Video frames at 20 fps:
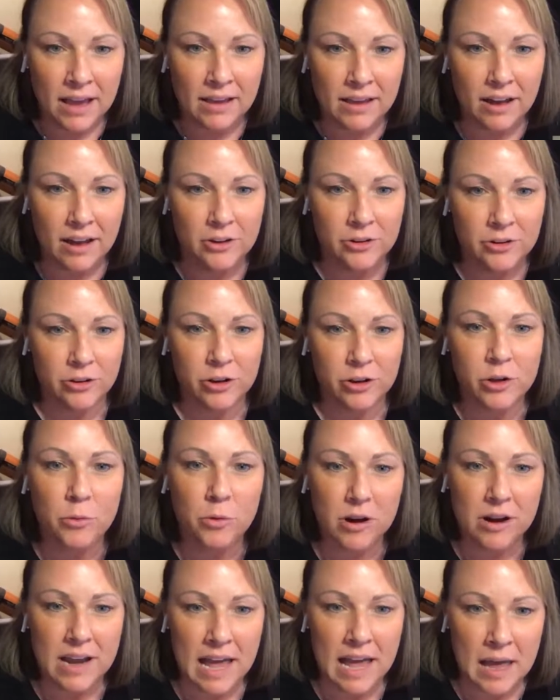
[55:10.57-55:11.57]
under
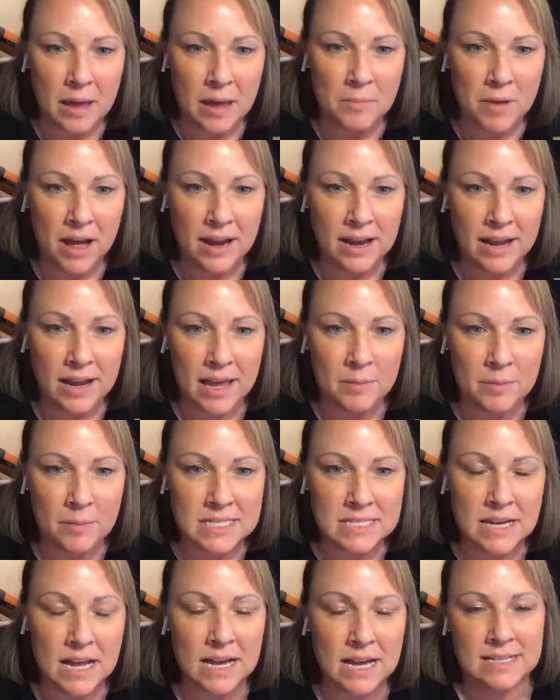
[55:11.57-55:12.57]
your name on
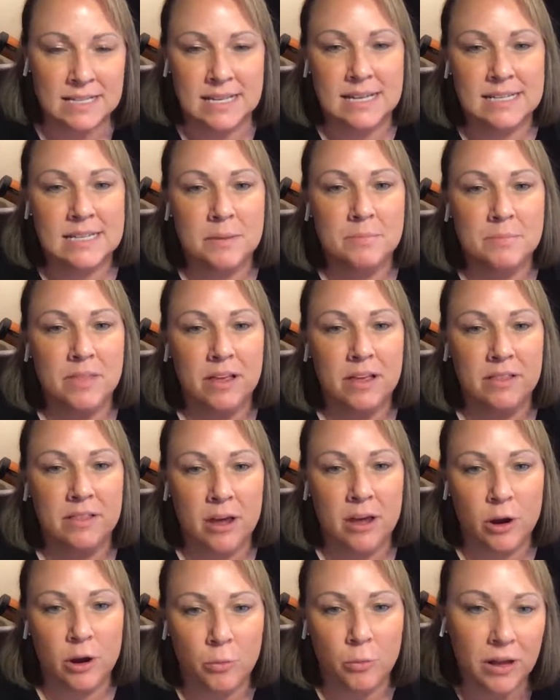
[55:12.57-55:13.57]
Amazon? Is that something
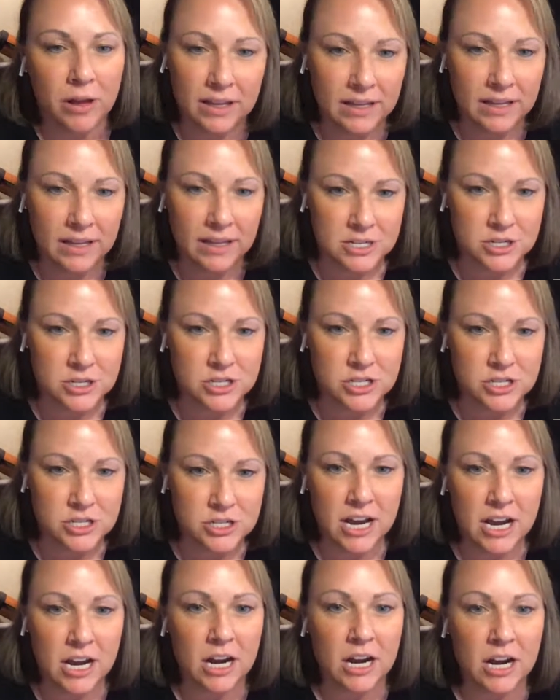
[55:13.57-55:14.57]
that you're willing to
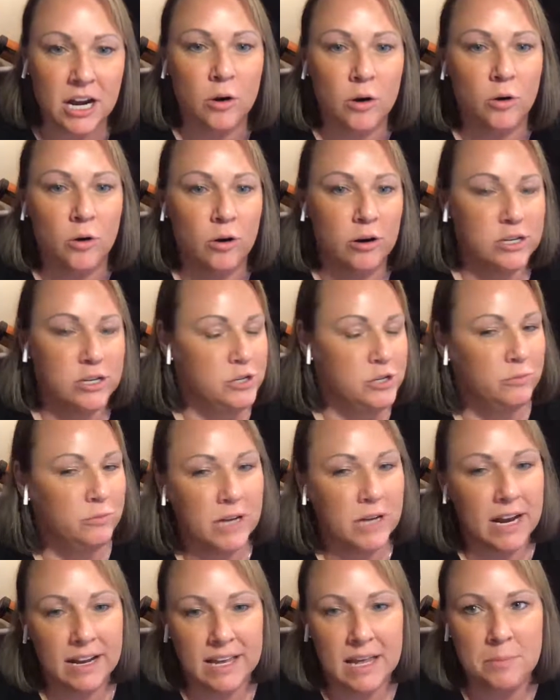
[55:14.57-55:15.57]
share, or do you
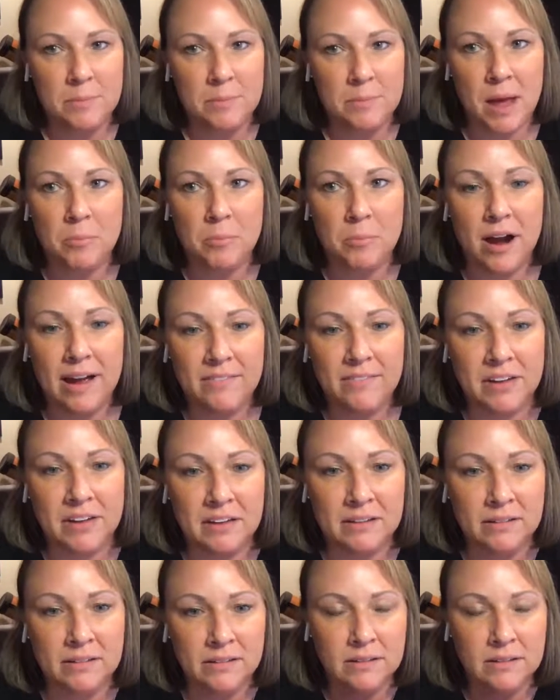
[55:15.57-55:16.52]
kind of keep that private?